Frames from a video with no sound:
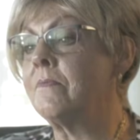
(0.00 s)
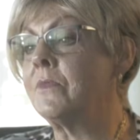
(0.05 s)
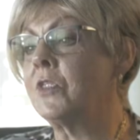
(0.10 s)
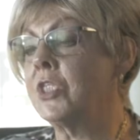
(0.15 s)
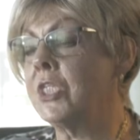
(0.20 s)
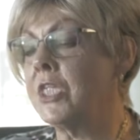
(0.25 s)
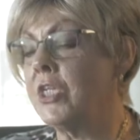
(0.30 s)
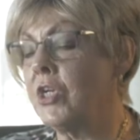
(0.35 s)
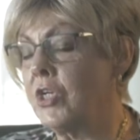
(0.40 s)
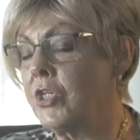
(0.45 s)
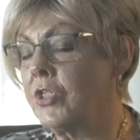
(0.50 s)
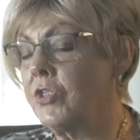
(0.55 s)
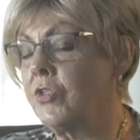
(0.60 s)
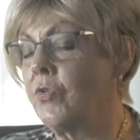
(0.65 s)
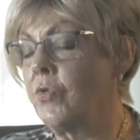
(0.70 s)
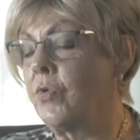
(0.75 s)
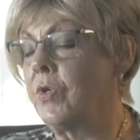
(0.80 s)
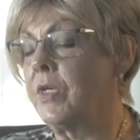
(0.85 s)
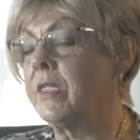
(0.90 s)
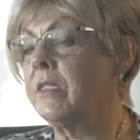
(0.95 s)
She heard
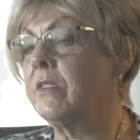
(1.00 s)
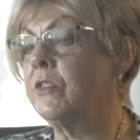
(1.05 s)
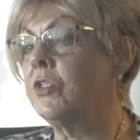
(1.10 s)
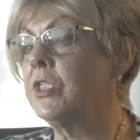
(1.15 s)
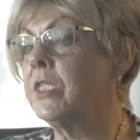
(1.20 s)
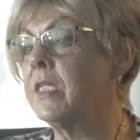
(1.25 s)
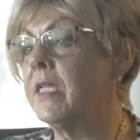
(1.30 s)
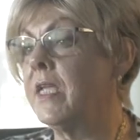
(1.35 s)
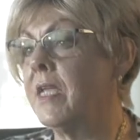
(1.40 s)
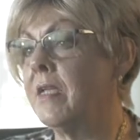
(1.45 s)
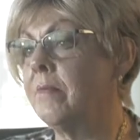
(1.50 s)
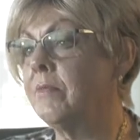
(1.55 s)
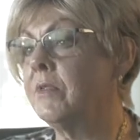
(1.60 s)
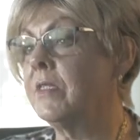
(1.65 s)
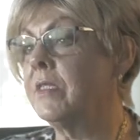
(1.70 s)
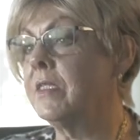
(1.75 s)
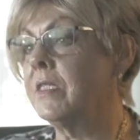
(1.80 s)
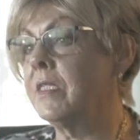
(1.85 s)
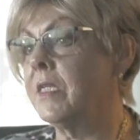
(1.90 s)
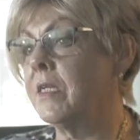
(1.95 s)
noise, she came
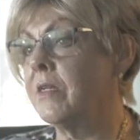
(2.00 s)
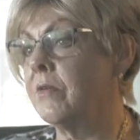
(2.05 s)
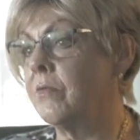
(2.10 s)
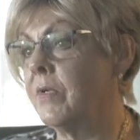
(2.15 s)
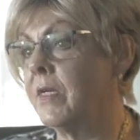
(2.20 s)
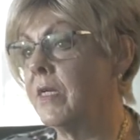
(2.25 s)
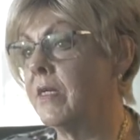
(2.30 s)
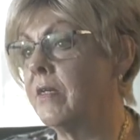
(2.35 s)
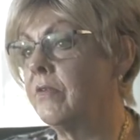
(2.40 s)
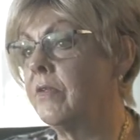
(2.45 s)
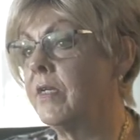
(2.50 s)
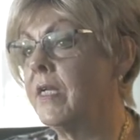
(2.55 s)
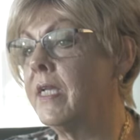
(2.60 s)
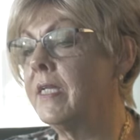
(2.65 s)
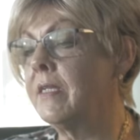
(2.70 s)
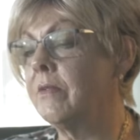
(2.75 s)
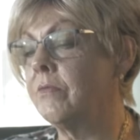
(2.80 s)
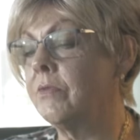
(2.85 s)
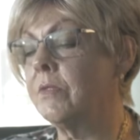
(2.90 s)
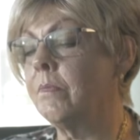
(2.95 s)
to the stairwell
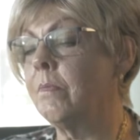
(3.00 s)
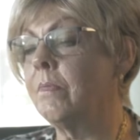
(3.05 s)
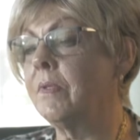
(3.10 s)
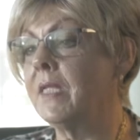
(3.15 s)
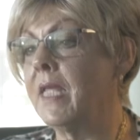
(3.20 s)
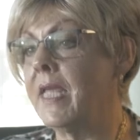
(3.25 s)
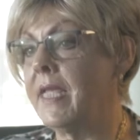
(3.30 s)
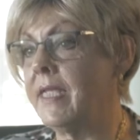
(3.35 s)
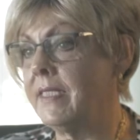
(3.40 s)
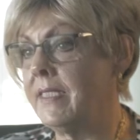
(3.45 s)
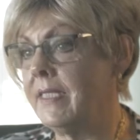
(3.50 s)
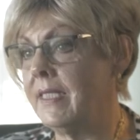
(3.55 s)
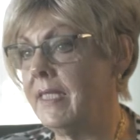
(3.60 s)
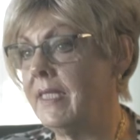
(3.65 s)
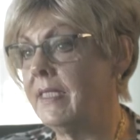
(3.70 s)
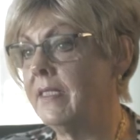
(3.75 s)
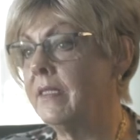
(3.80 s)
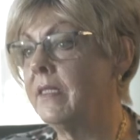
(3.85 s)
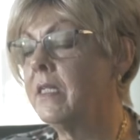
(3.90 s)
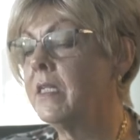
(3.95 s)
and it was
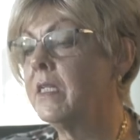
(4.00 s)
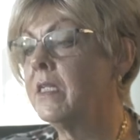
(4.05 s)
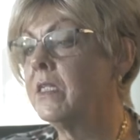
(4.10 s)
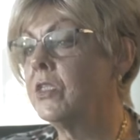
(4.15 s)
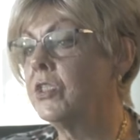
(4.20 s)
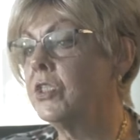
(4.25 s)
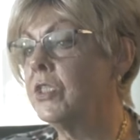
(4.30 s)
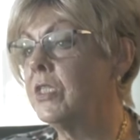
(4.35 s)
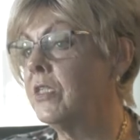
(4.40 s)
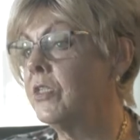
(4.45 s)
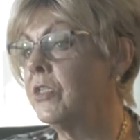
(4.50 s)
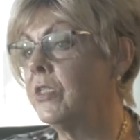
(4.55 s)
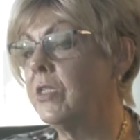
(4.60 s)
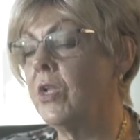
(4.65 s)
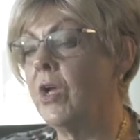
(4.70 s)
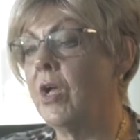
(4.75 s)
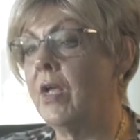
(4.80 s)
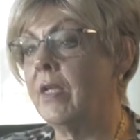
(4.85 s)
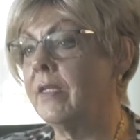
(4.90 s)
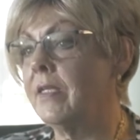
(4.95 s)
blazing. She could
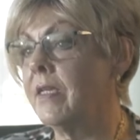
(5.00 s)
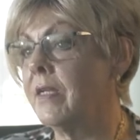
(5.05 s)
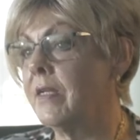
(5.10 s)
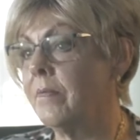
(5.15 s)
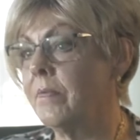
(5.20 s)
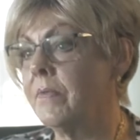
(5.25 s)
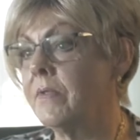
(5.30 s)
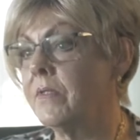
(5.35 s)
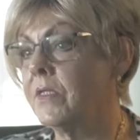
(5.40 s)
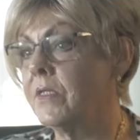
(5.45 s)
not get up the